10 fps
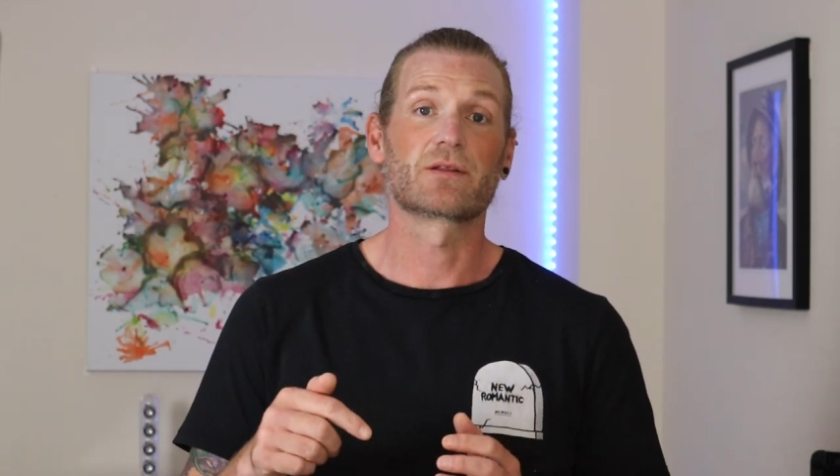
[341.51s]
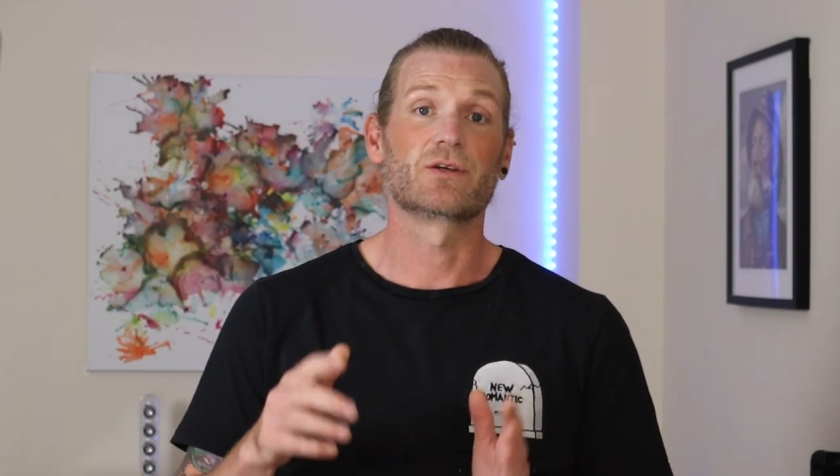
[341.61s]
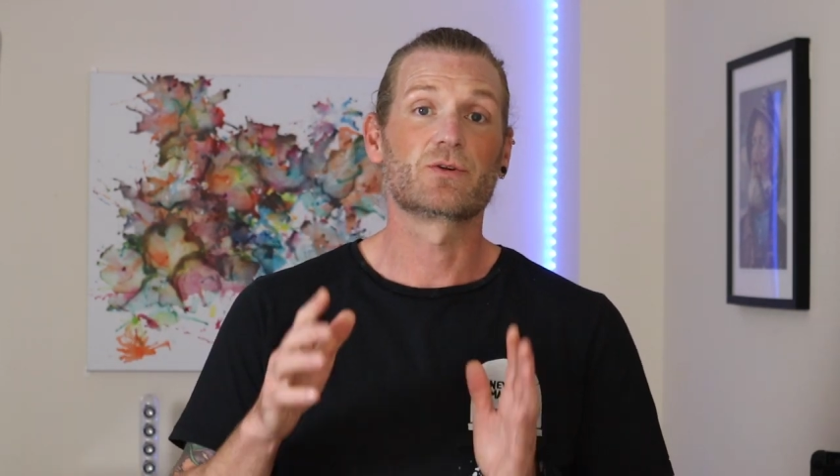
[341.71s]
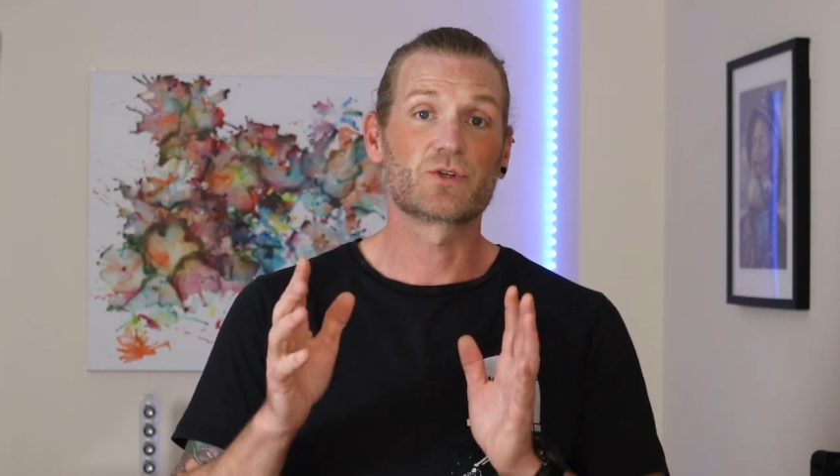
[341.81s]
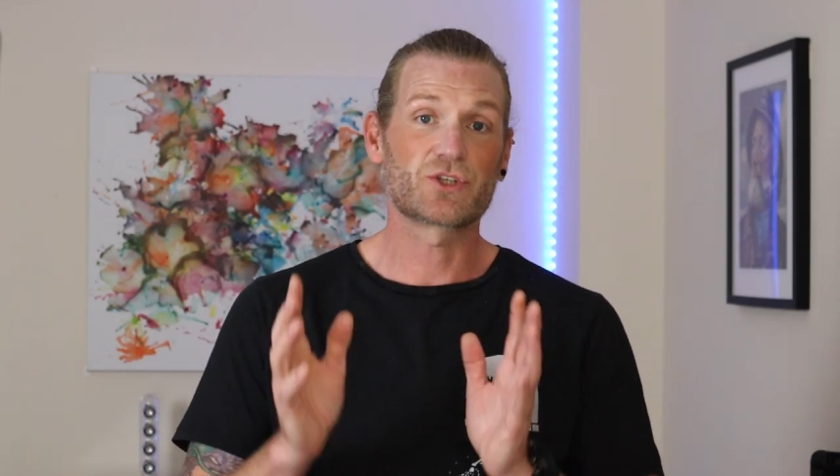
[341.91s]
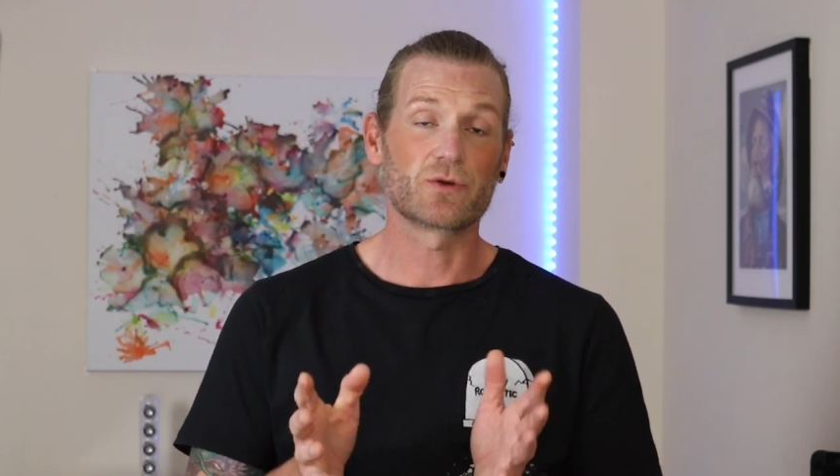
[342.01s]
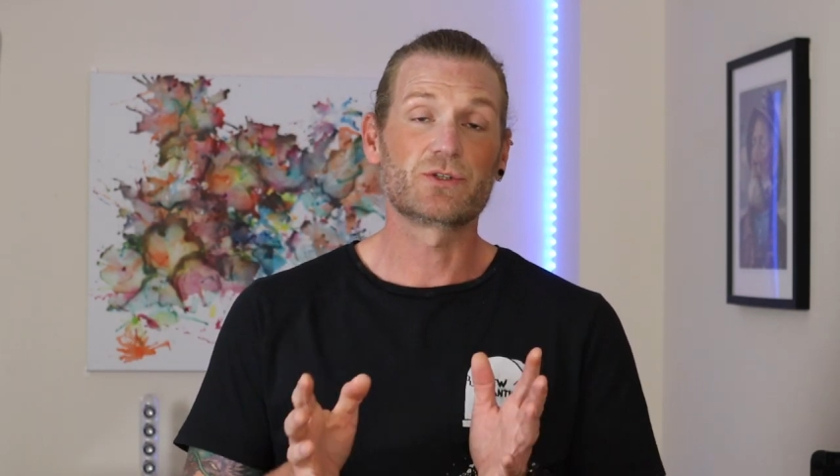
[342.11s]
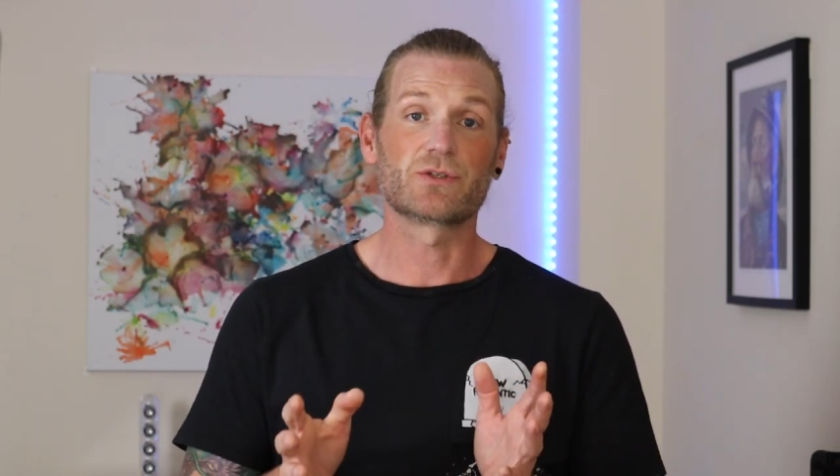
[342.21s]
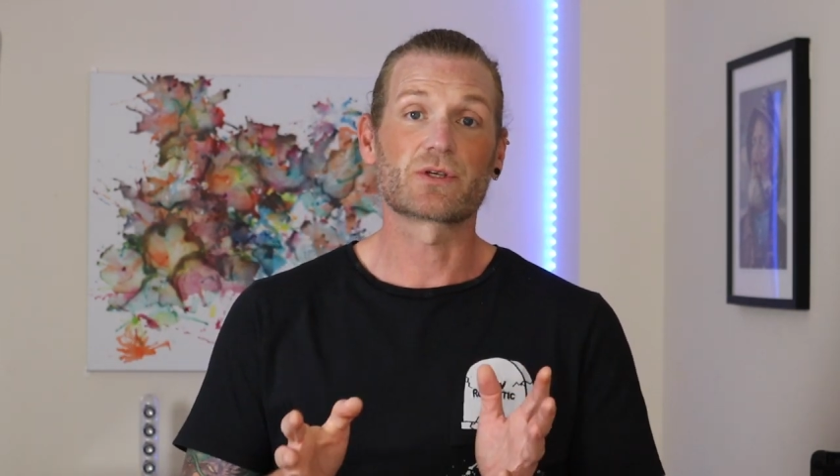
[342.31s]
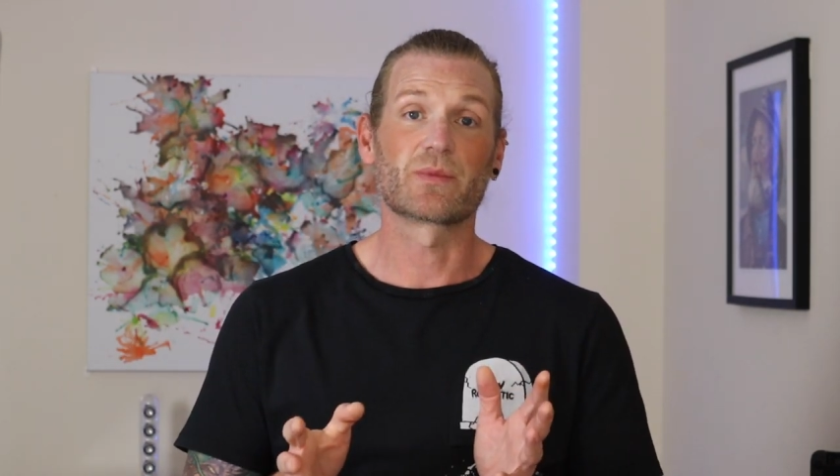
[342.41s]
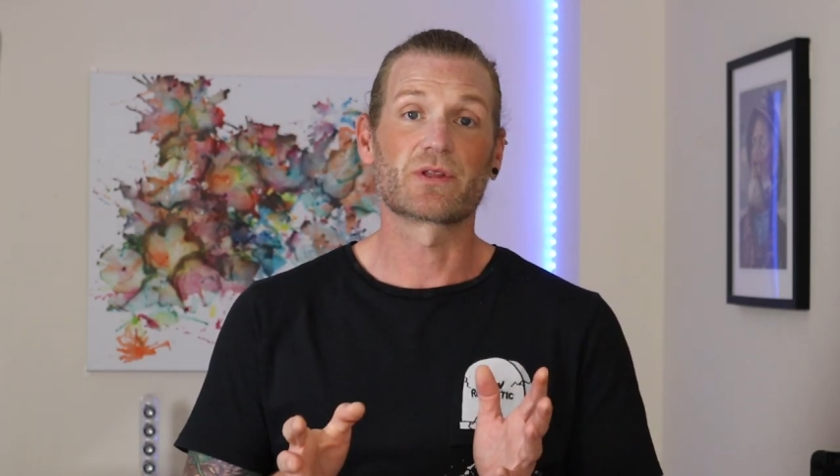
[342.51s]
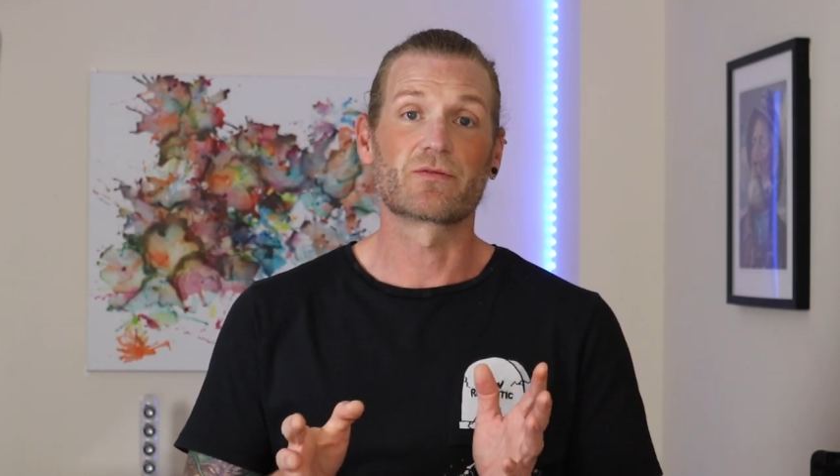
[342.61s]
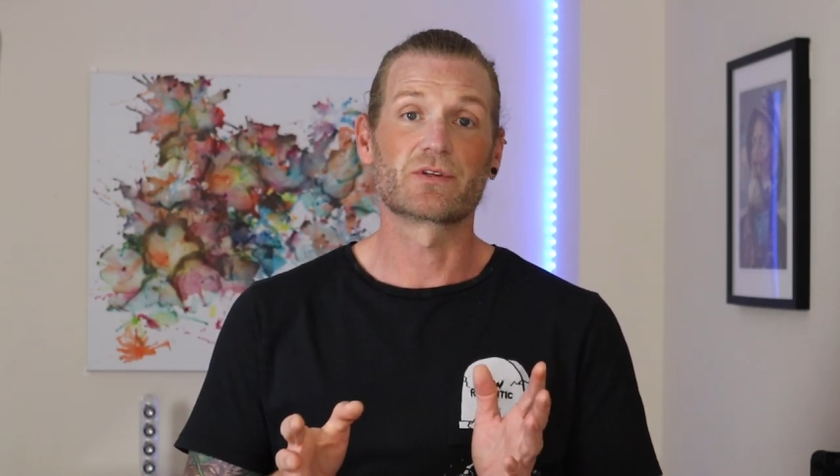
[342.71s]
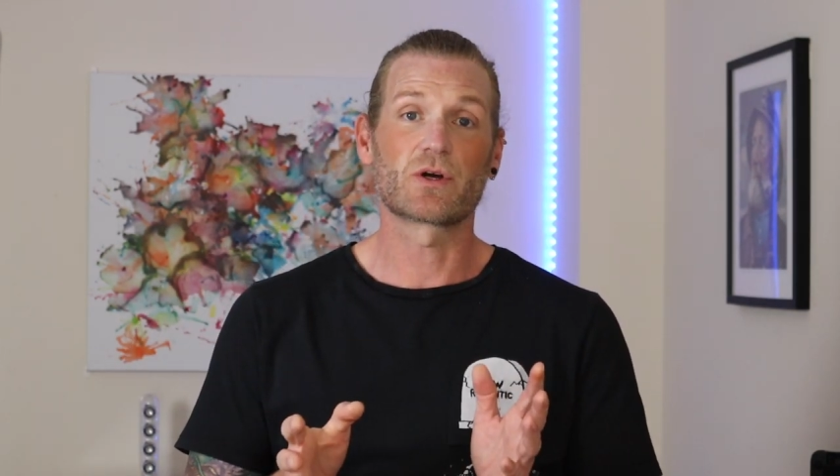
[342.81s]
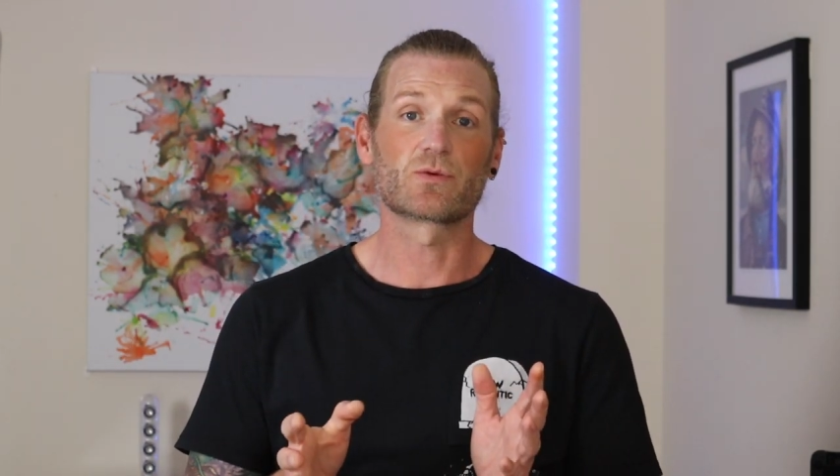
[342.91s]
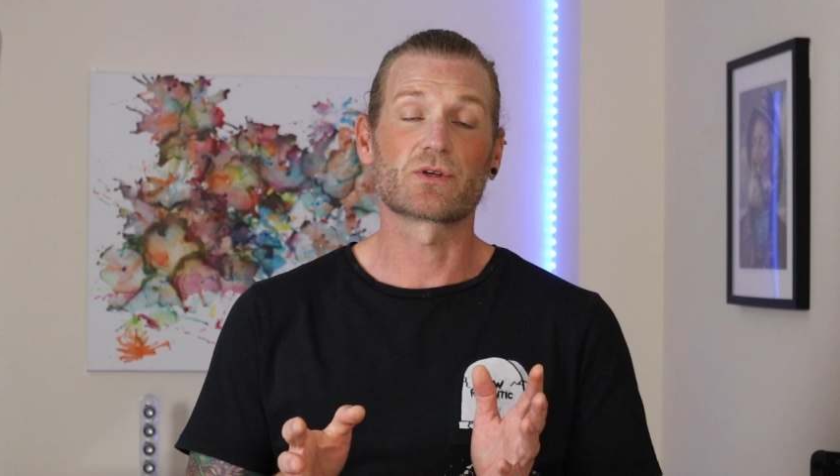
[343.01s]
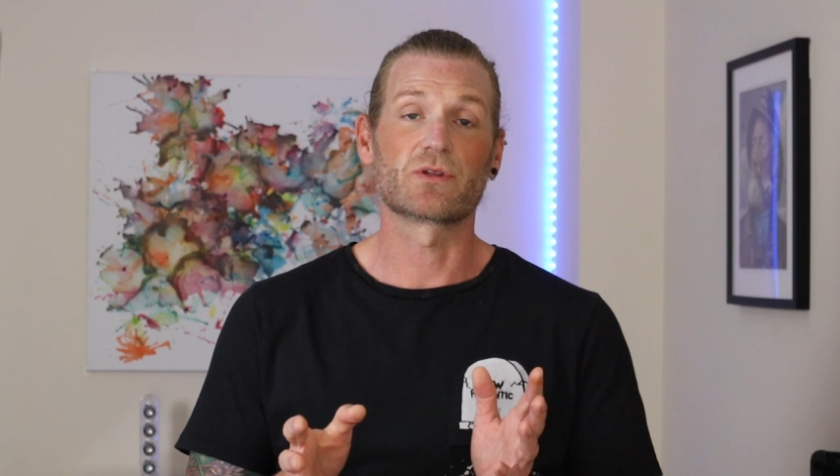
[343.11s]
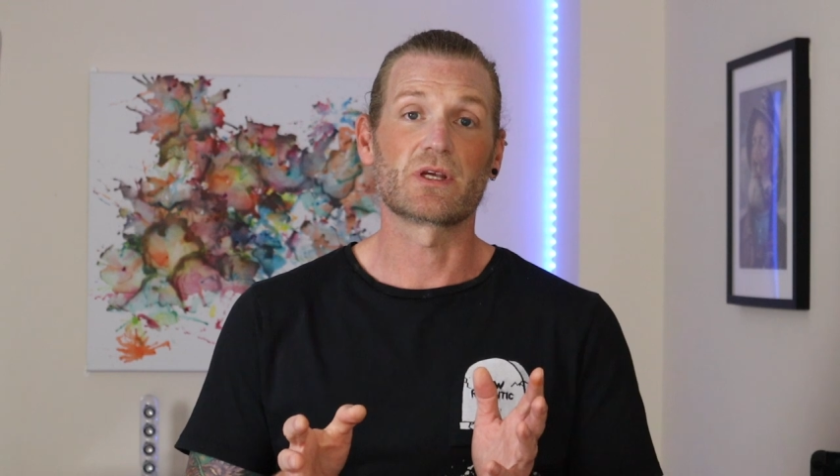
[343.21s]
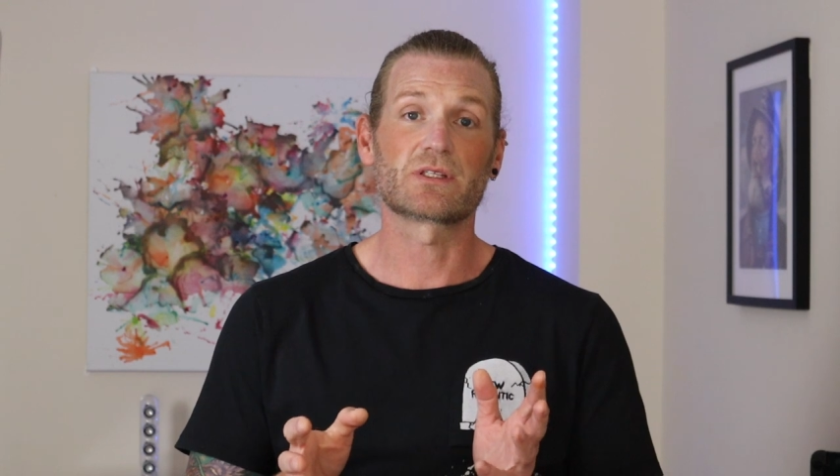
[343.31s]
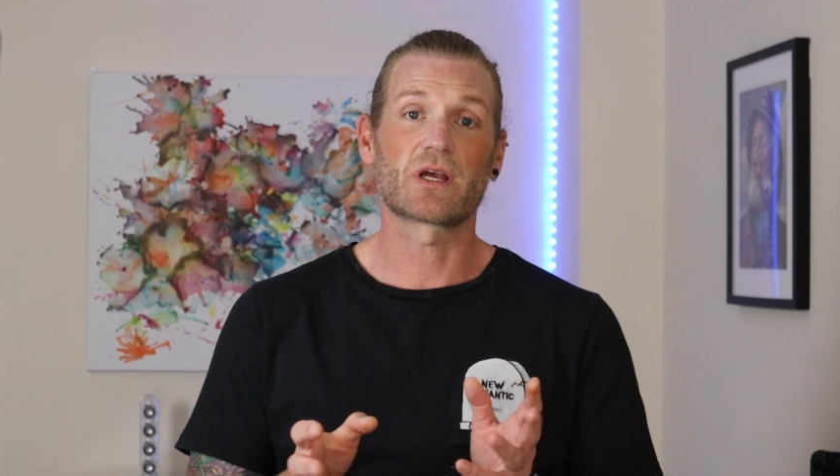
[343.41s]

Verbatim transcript: that shows you some of the results on this.